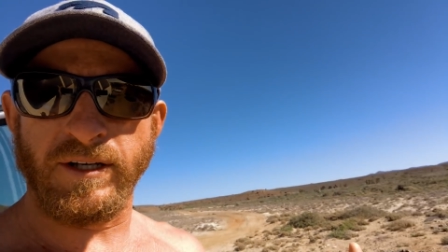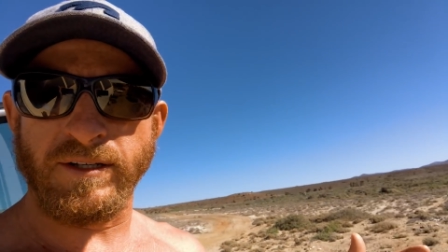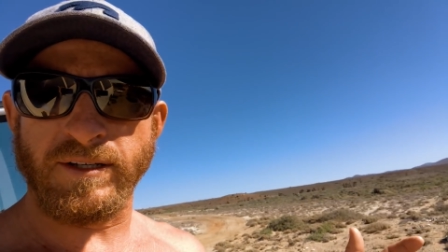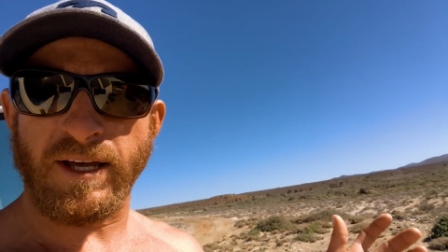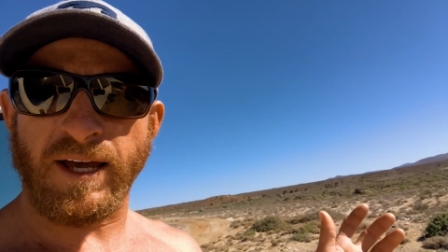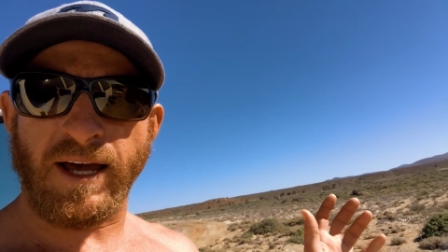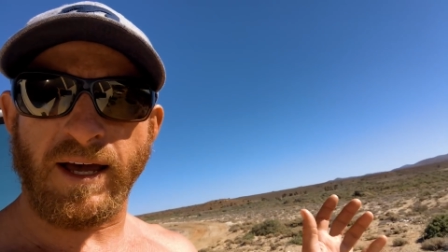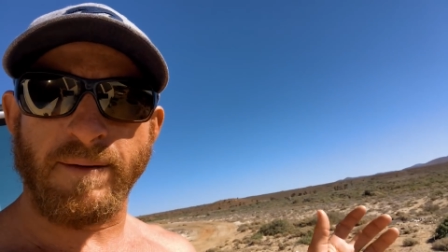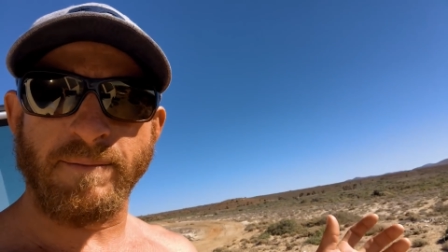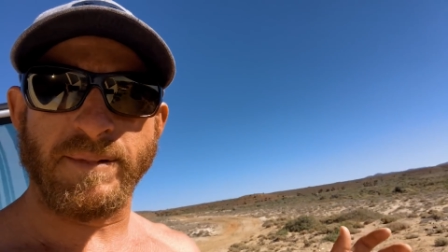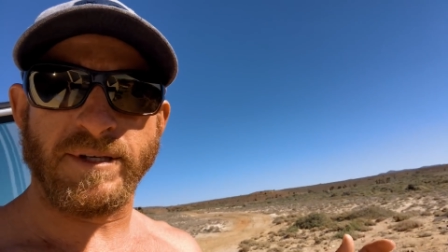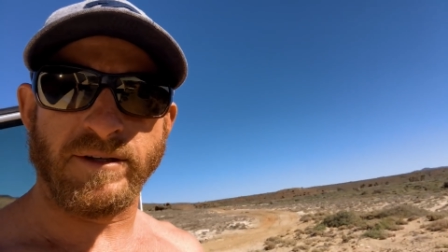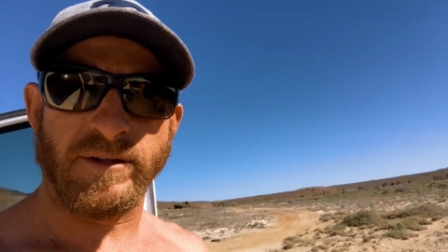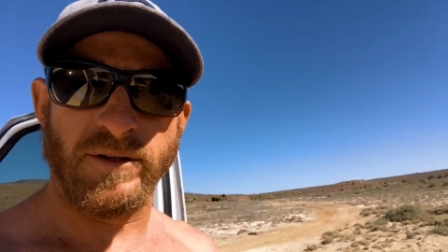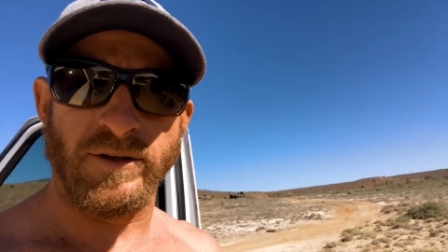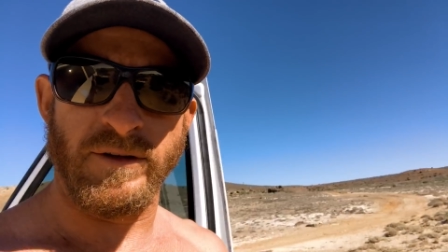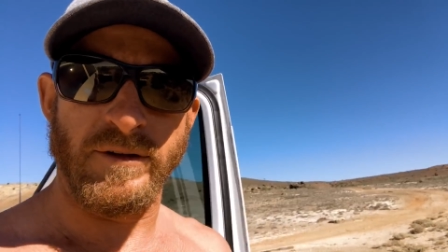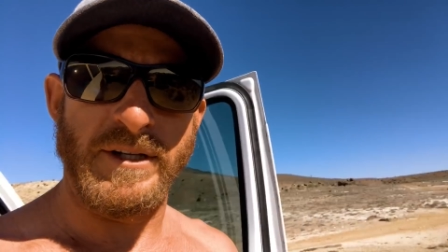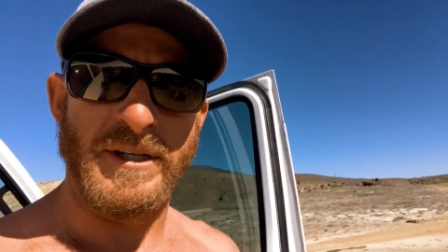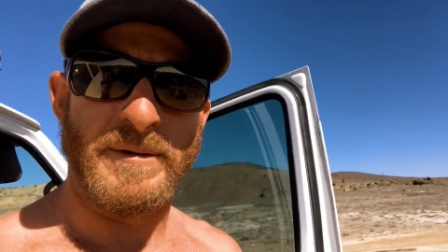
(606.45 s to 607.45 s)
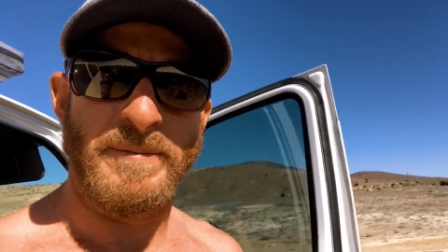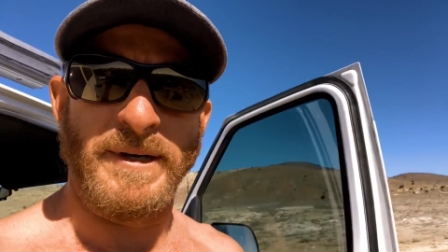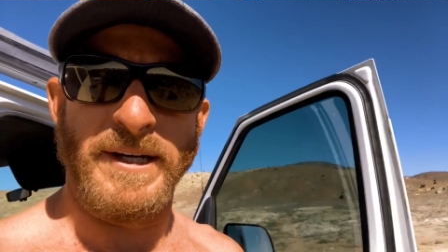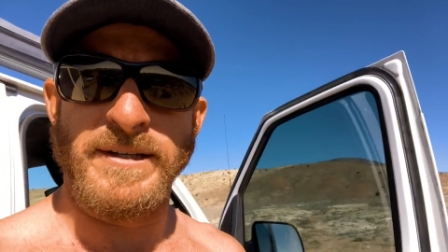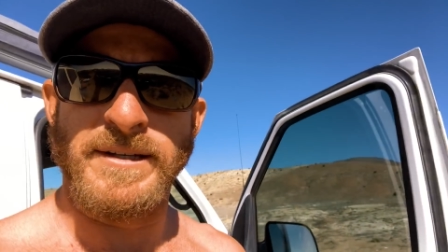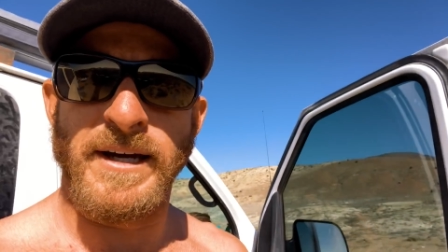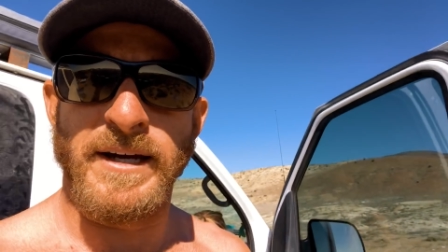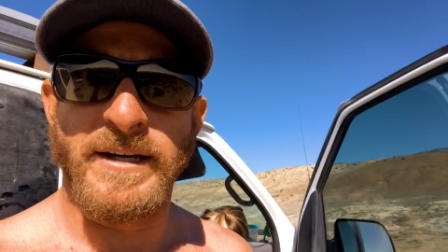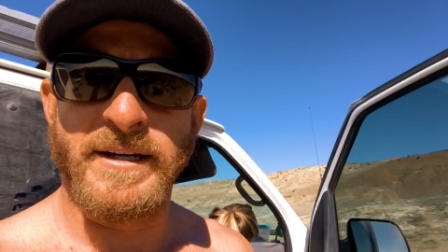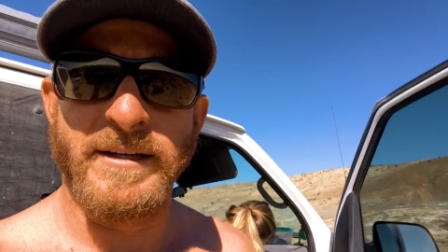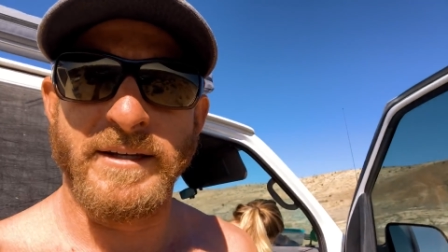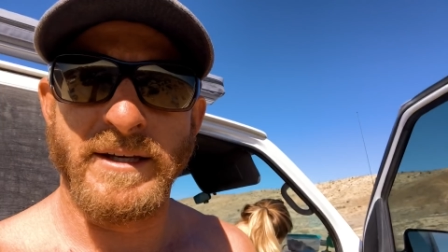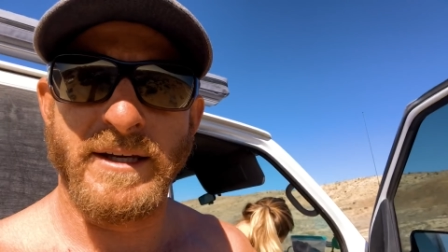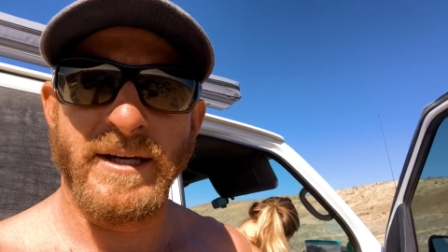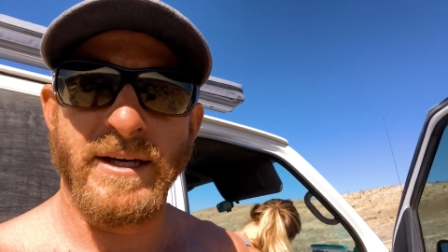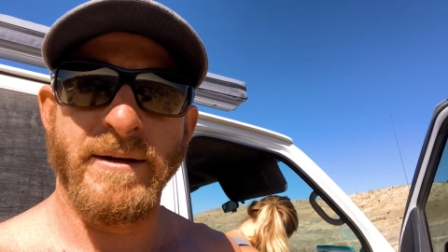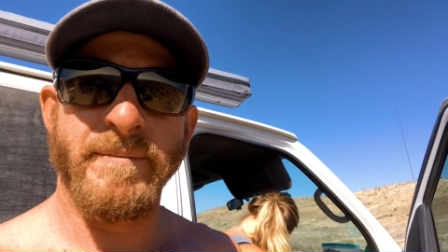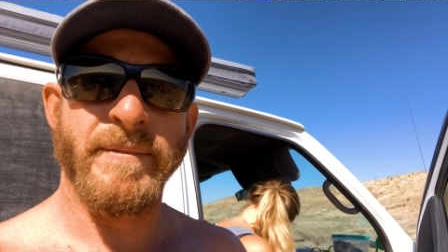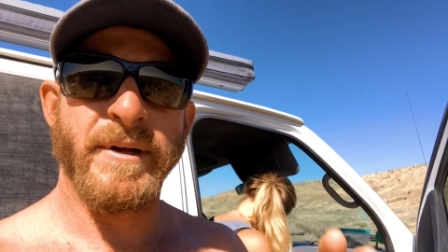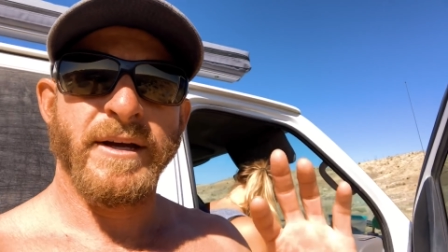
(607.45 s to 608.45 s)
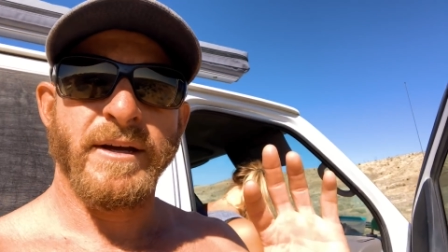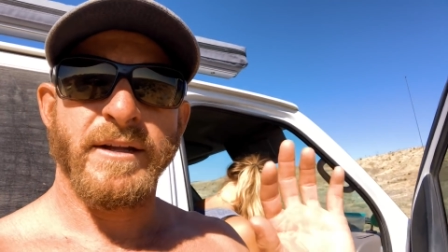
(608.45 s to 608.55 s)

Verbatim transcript: It's absolutely spectacular here.